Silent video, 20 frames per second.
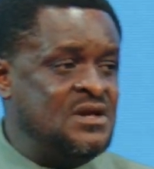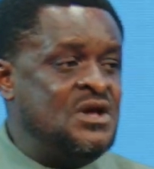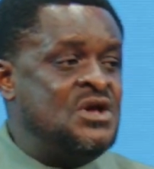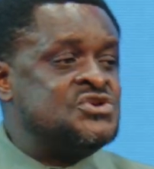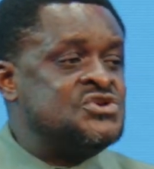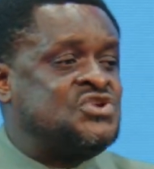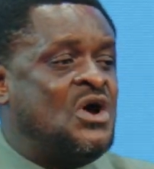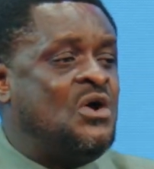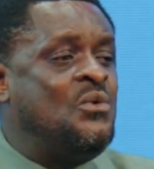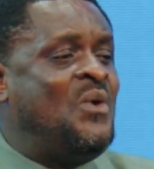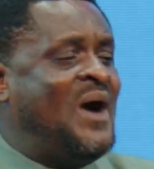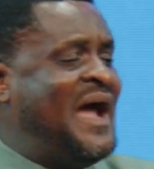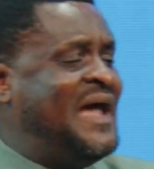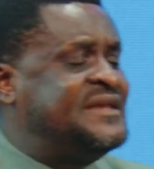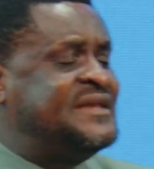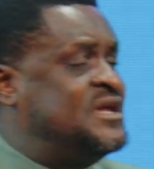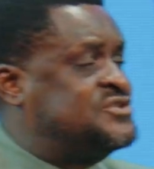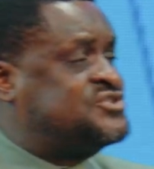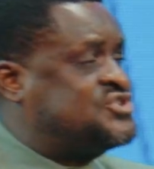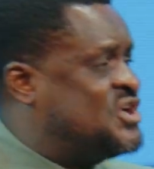So, why
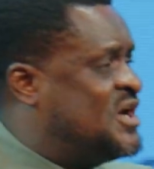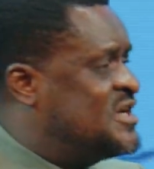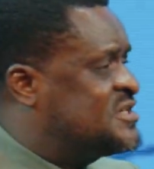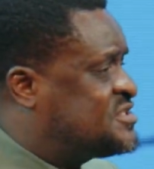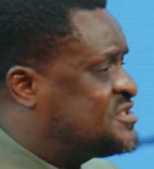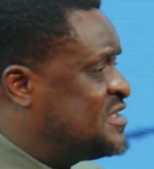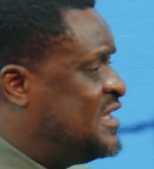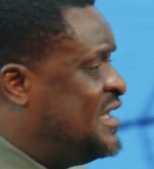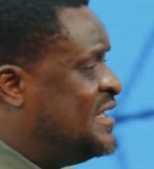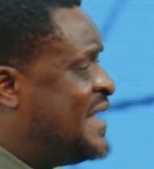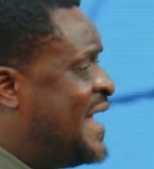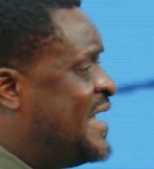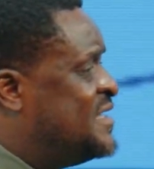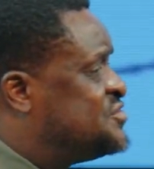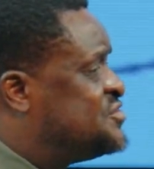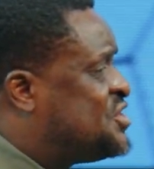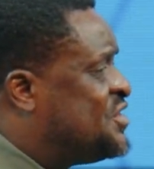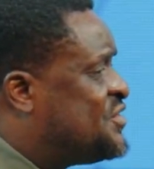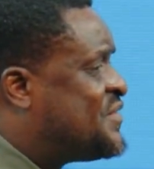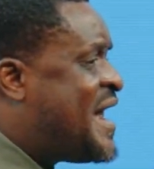the church in
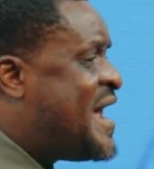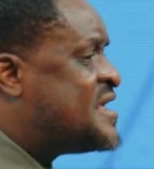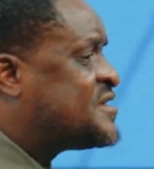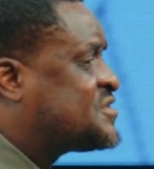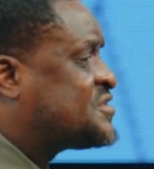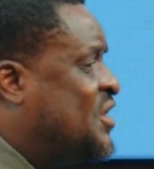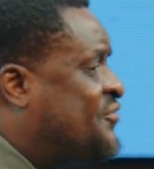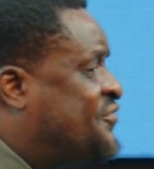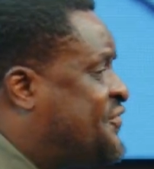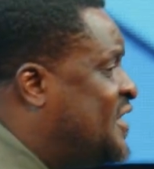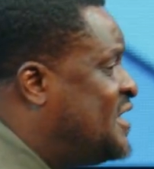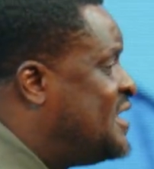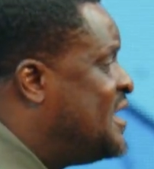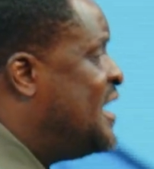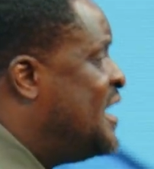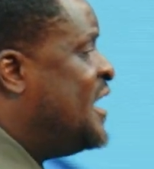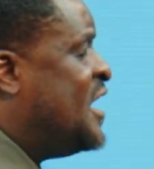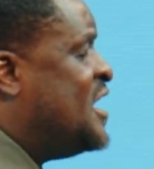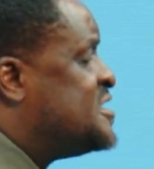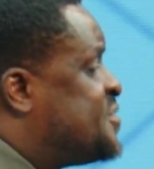Nigeria is suffering
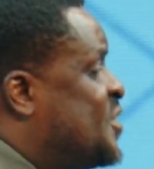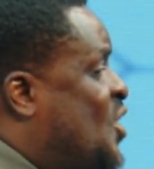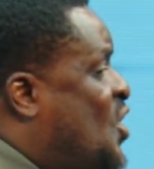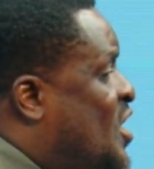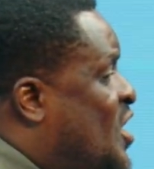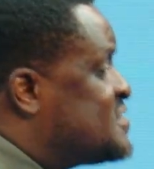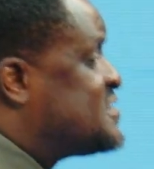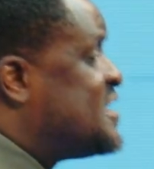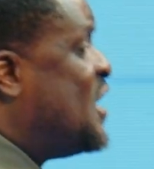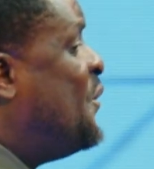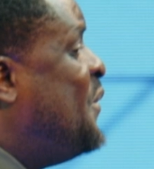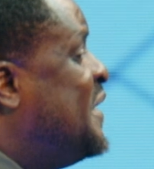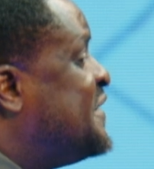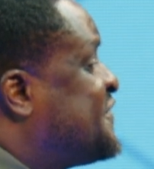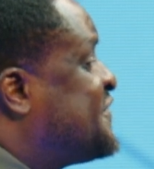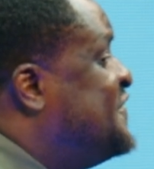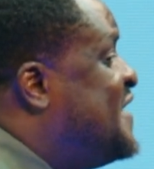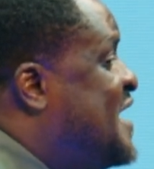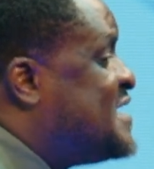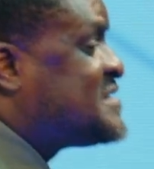is because the
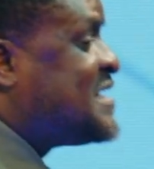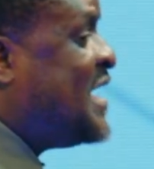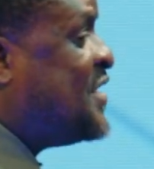witnesses are